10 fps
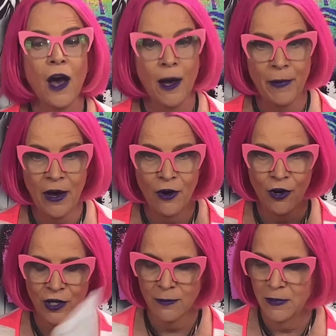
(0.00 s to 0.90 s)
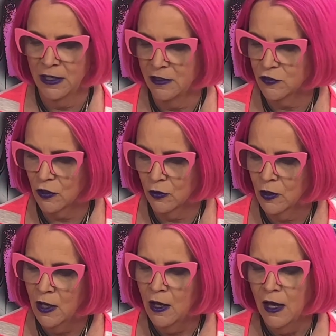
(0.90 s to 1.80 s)
about Archimedes. So
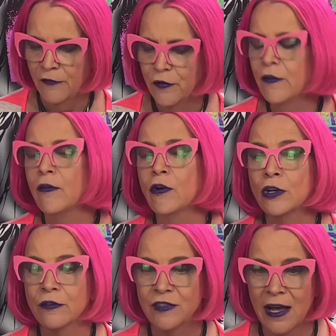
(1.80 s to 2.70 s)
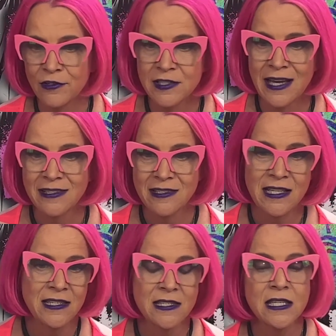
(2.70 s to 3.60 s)
if you've ever heard of Downsized
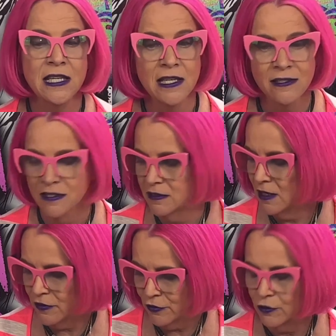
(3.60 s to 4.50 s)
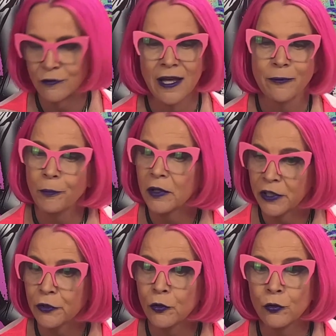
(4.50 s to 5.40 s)
DC, it's another like
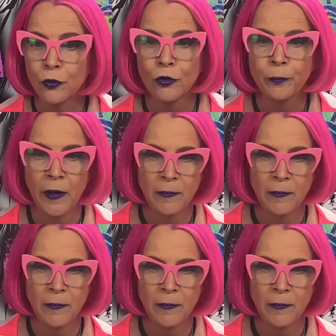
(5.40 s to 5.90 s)
political group.